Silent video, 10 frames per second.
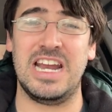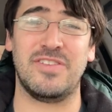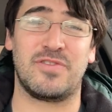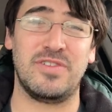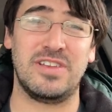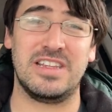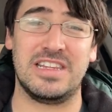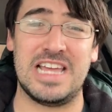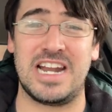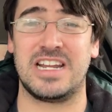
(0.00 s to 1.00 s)
if
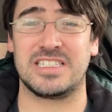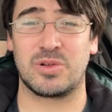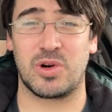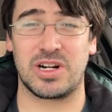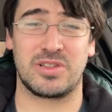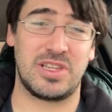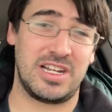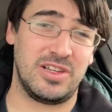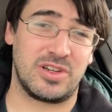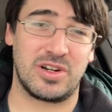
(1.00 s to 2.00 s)
that doesn't work,
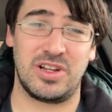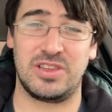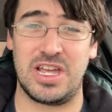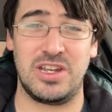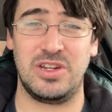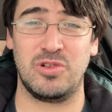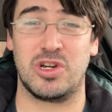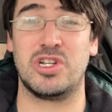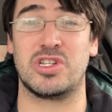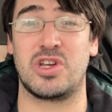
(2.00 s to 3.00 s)
then you
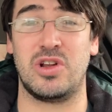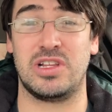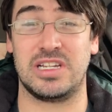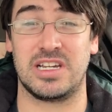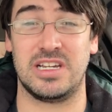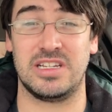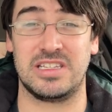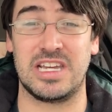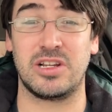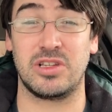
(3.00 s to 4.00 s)
could just go
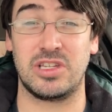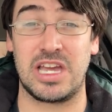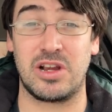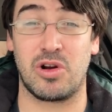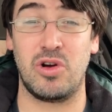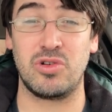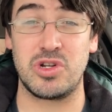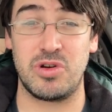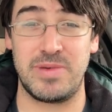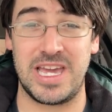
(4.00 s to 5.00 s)
to get your own
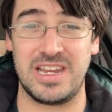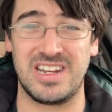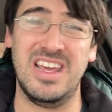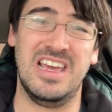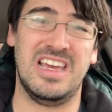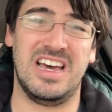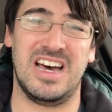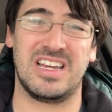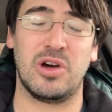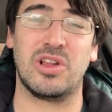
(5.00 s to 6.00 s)
domain.
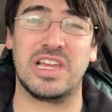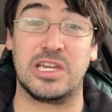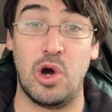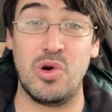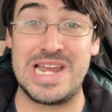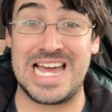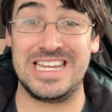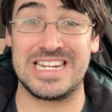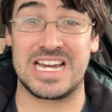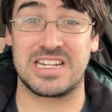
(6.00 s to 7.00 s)
Go to
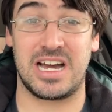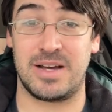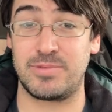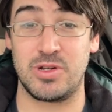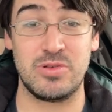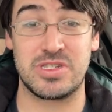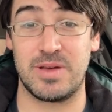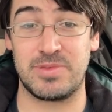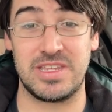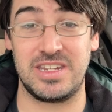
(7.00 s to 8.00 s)
GoDaddy.com, choose
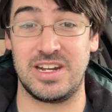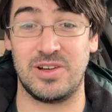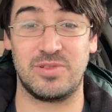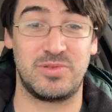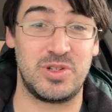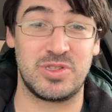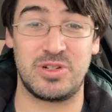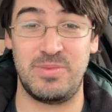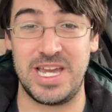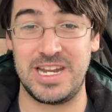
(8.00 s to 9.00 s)
something, choose a
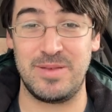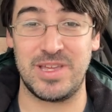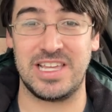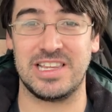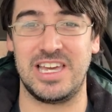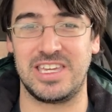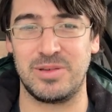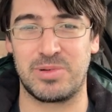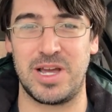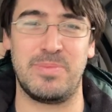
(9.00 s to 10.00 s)
domain name that you like. You'll
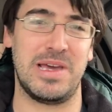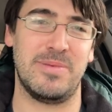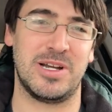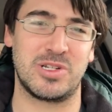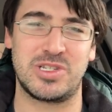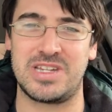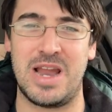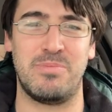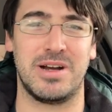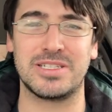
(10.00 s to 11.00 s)
probably pay about
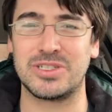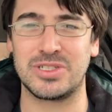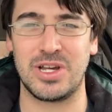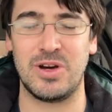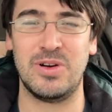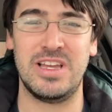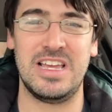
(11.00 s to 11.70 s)
$10 or so